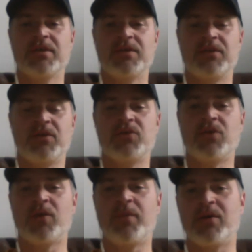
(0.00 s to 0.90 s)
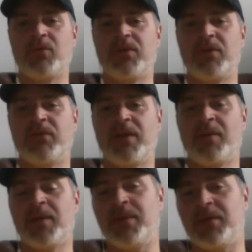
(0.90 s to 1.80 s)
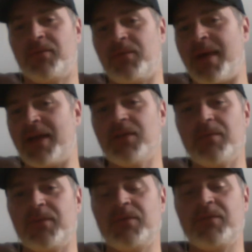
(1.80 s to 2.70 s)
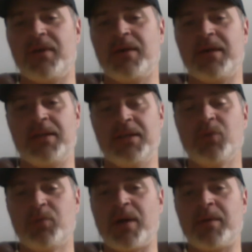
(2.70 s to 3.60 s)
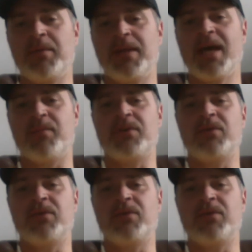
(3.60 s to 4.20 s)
You know, you talk about it with your family. I mean, imagine you uh, and this will probably happen.